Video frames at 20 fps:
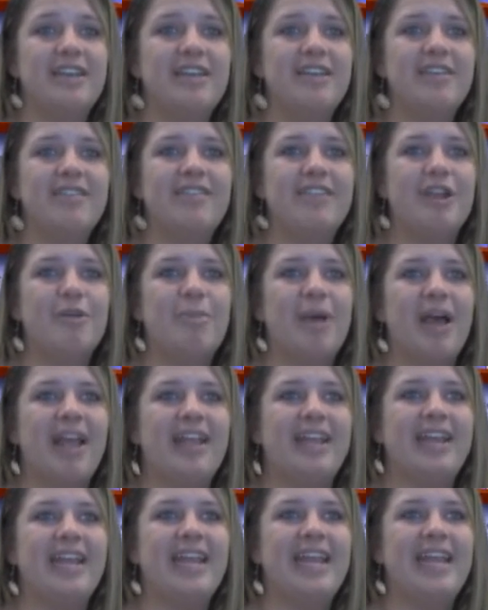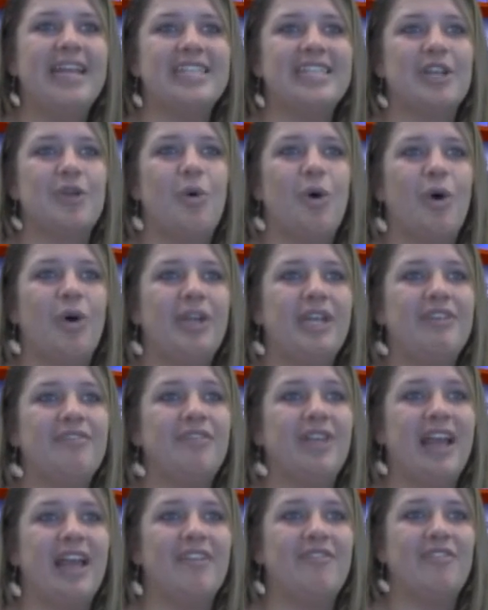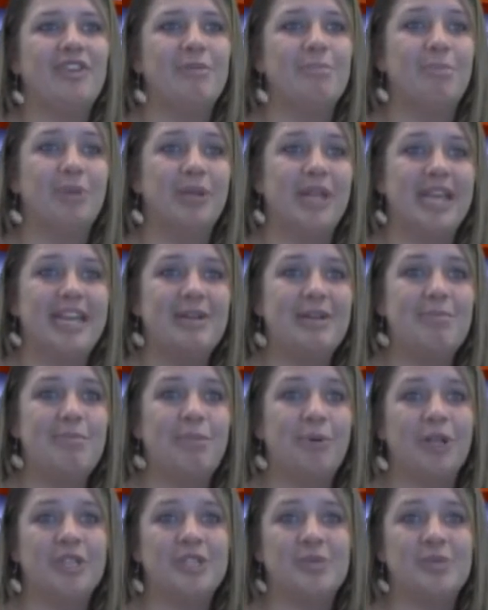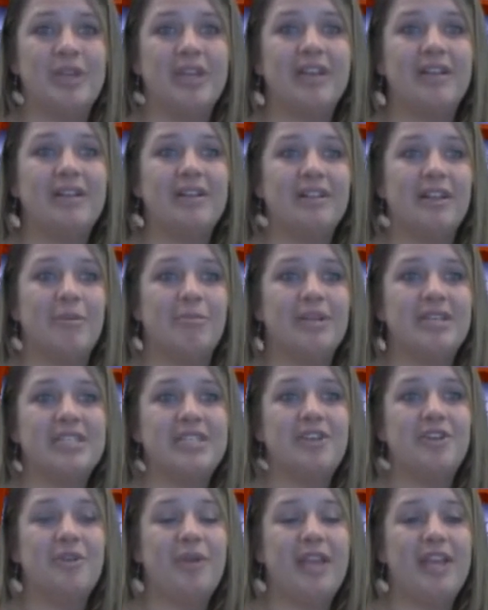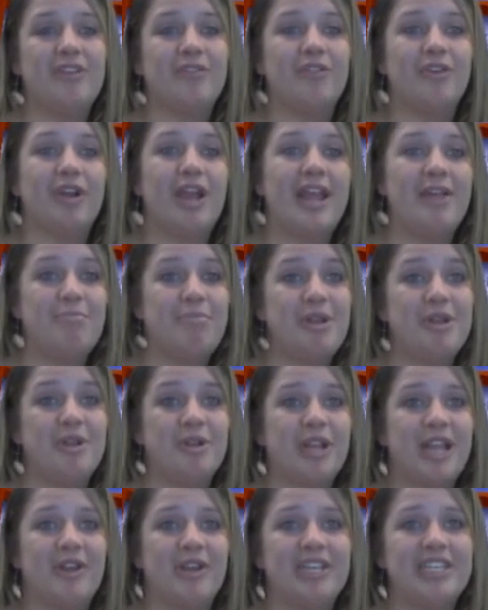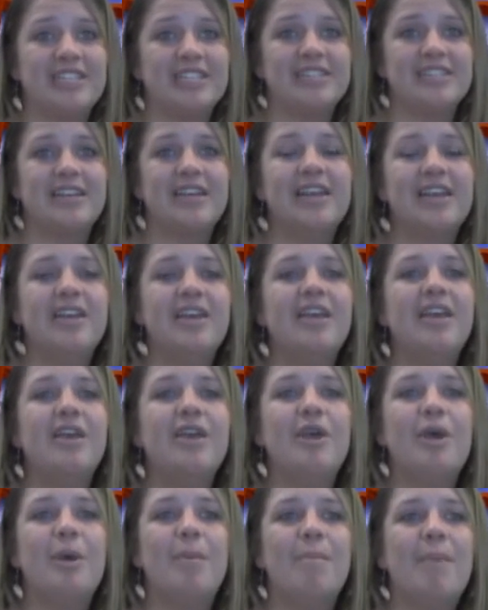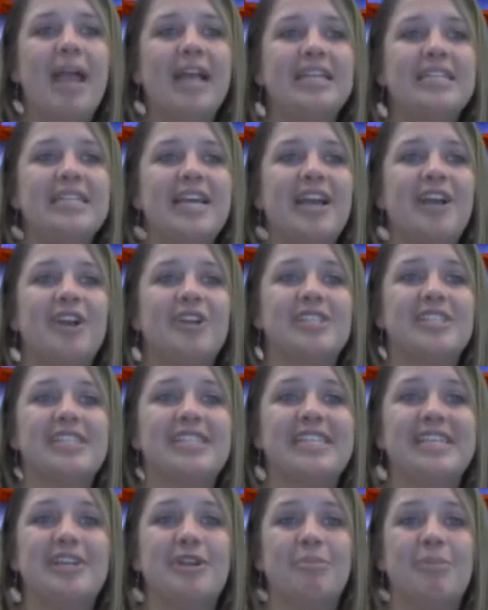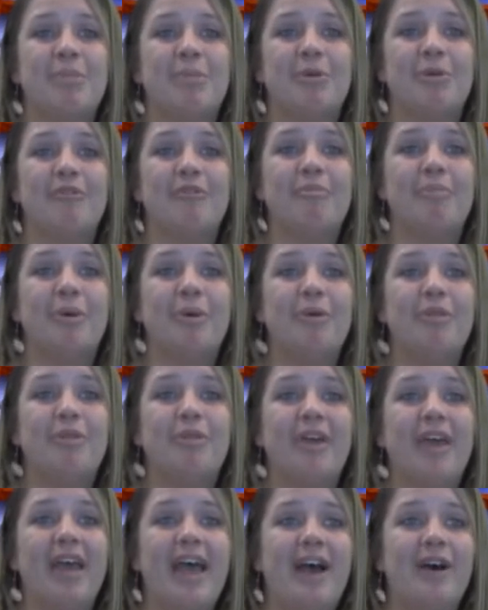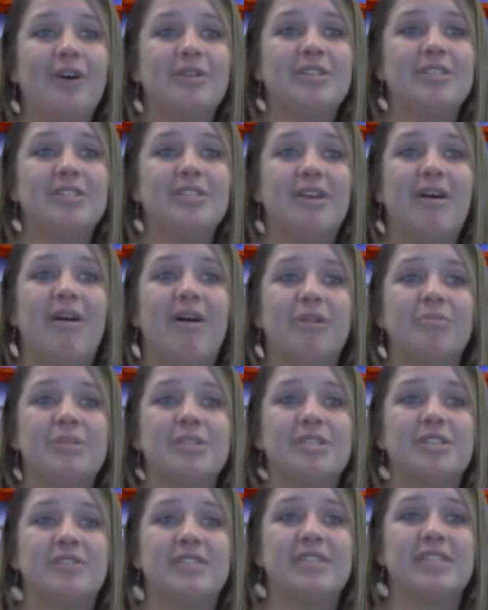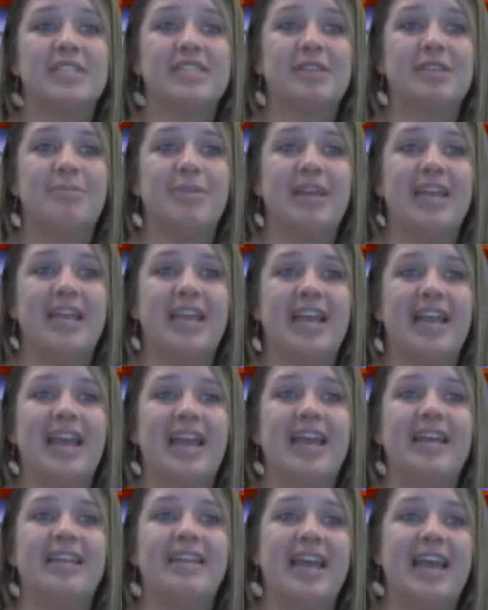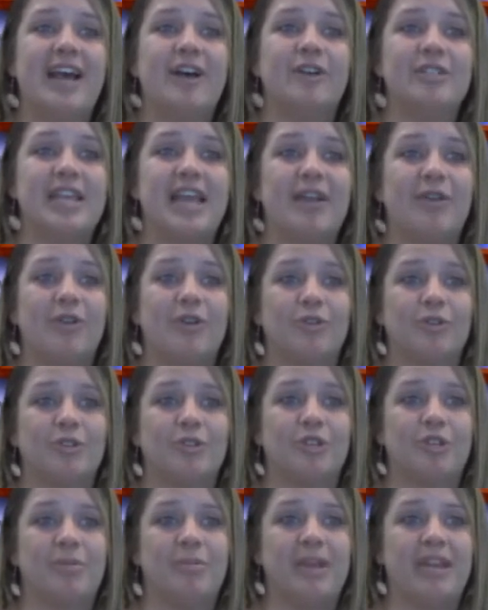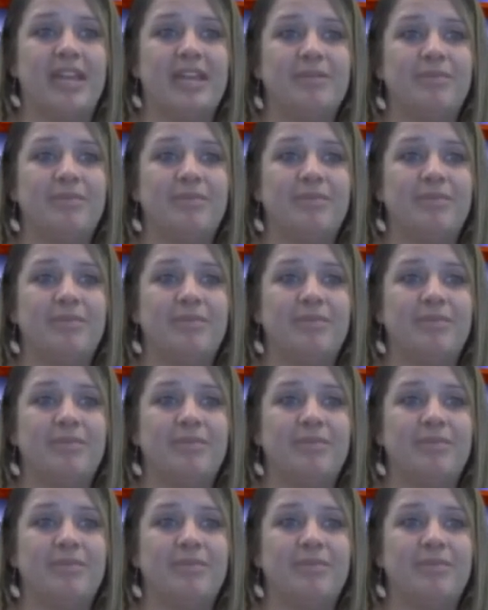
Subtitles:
thereby enhancing quality of life in Bladen, Brunswick, Columbus, New Hanover, and Pender counties. McIntyre is a senior member of both the House Armed Services Committee and the House Agriculture Committee.